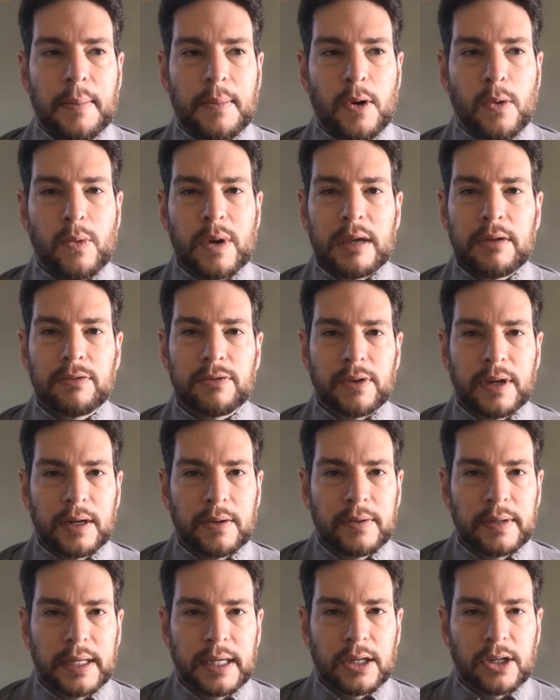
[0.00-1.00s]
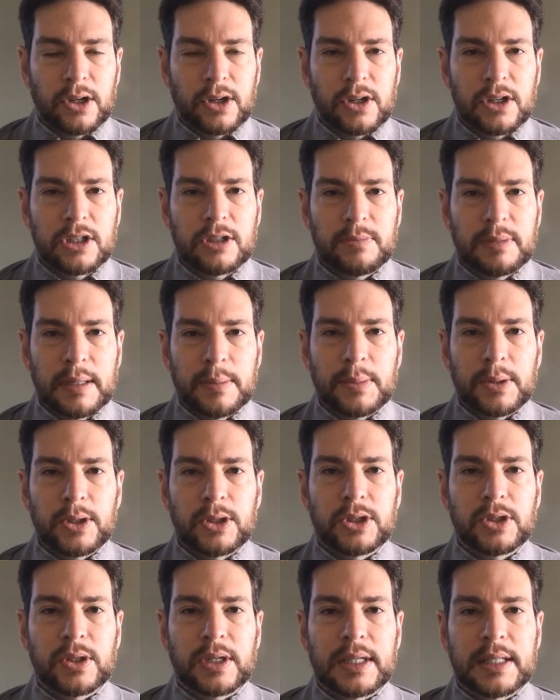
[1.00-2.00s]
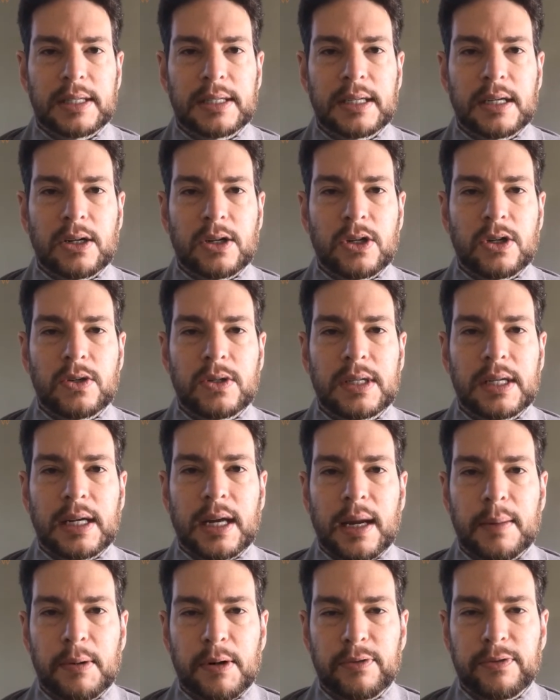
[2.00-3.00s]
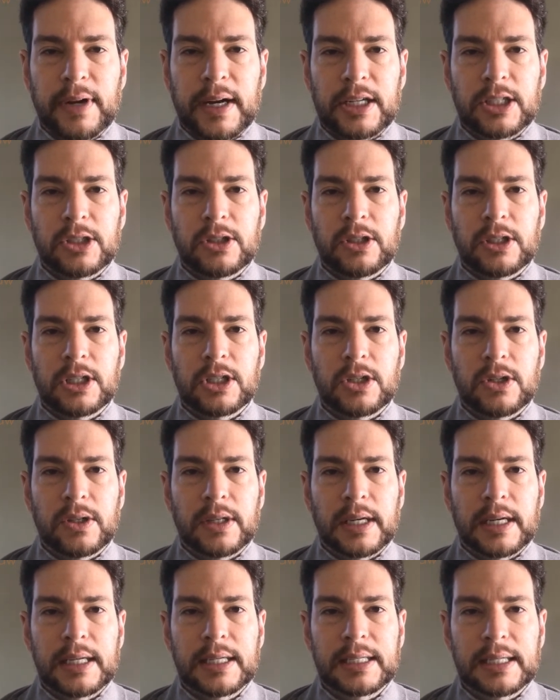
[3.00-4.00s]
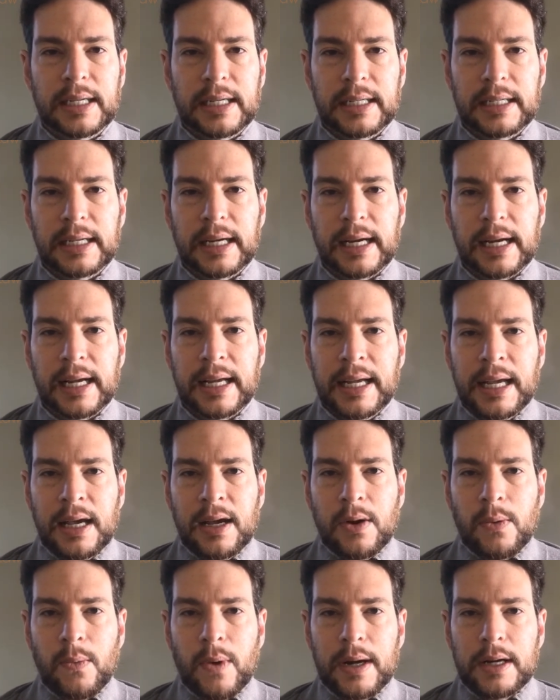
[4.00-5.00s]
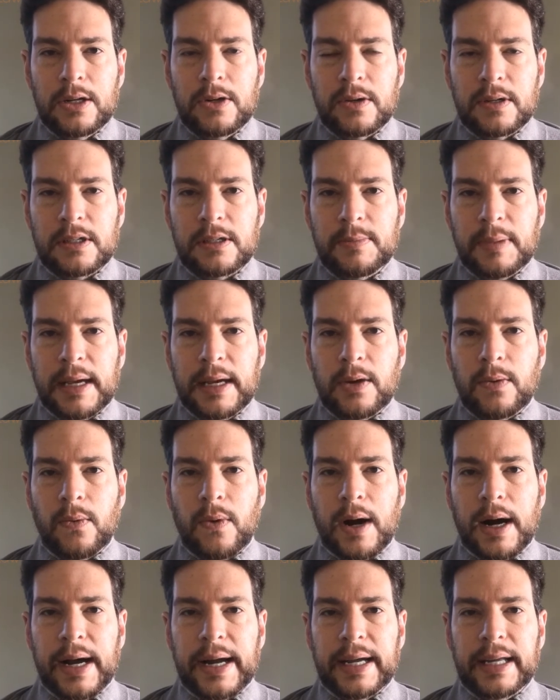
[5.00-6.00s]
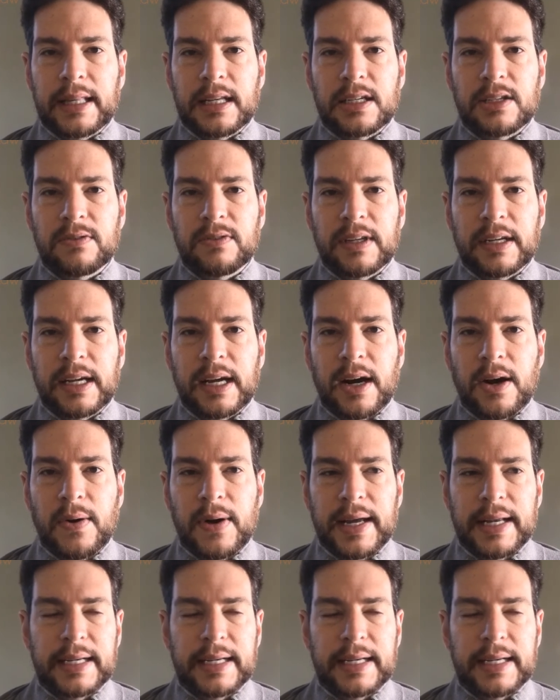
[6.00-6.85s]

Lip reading: We frequently encourage people to consider using a professional to do this, and wanted to explain why in this video.